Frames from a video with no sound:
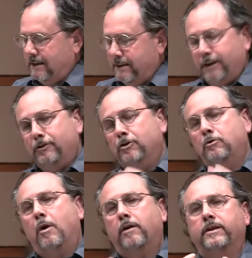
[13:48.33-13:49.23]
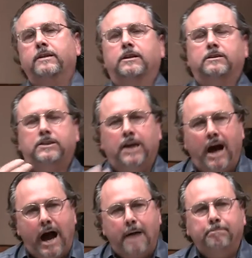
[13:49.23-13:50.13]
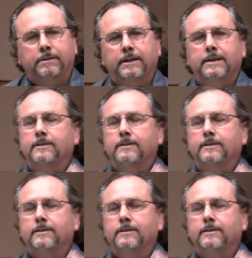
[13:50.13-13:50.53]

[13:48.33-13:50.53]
then you are in the top